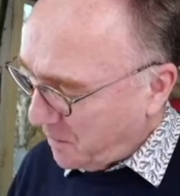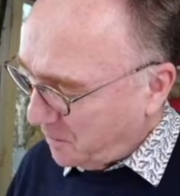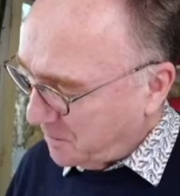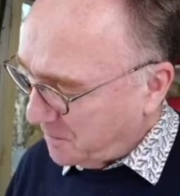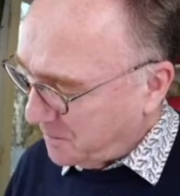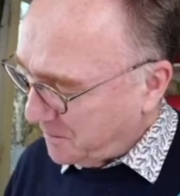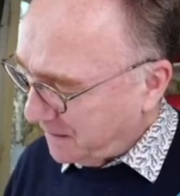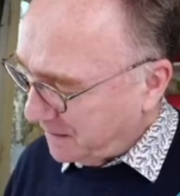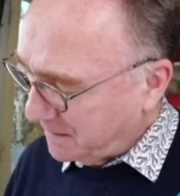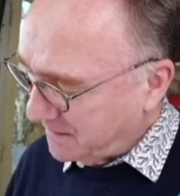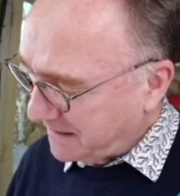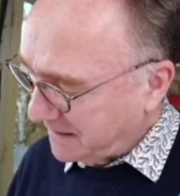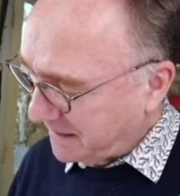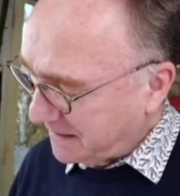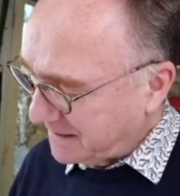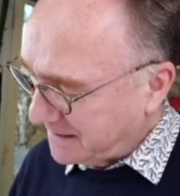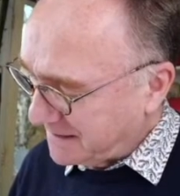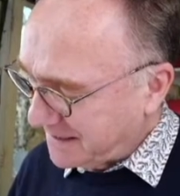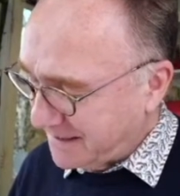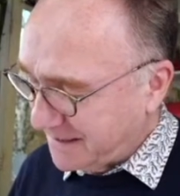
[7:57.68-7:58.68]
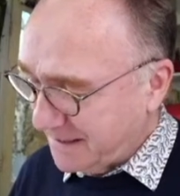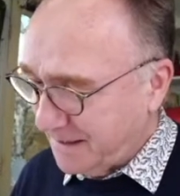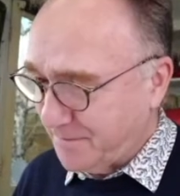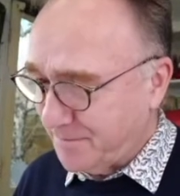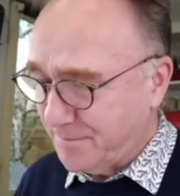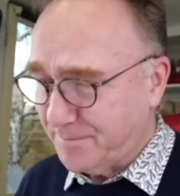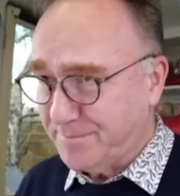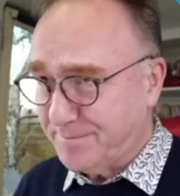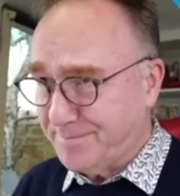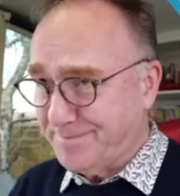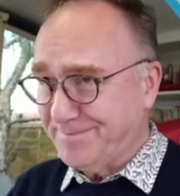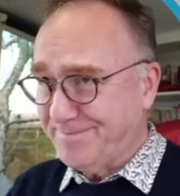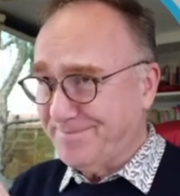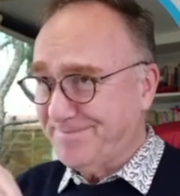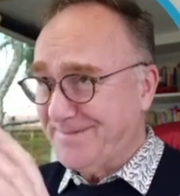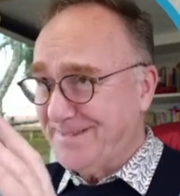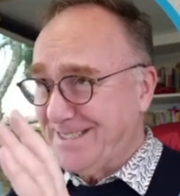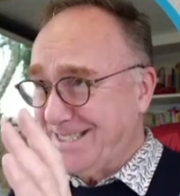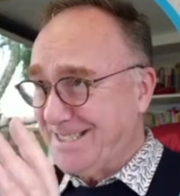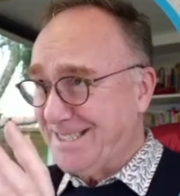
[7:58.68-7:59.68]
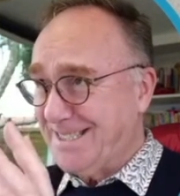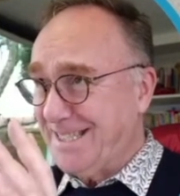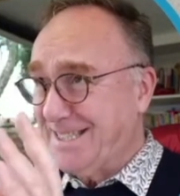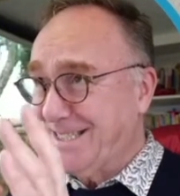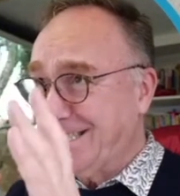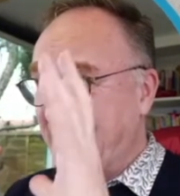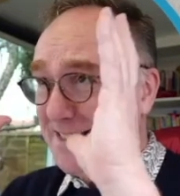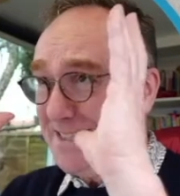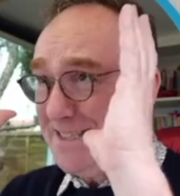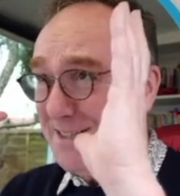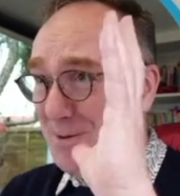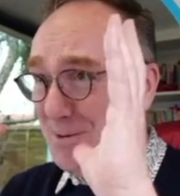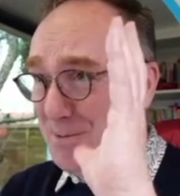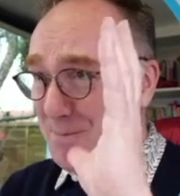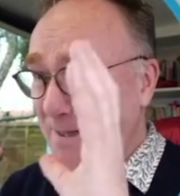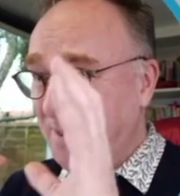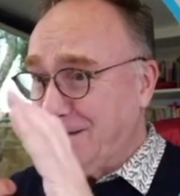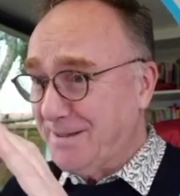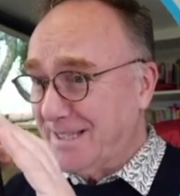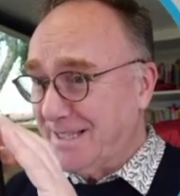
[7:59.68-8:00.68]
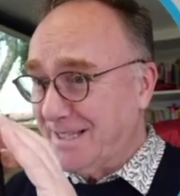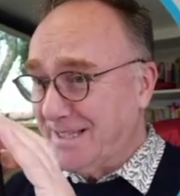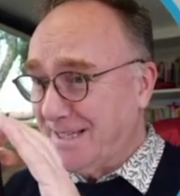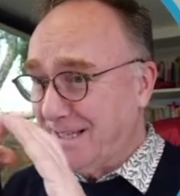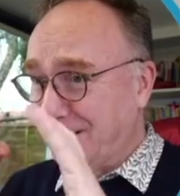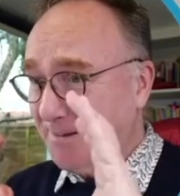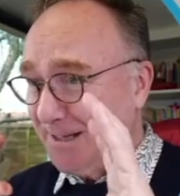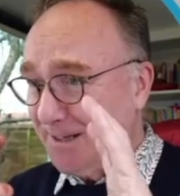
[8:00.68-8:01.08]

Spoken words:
old buildings, and it's an old building, and they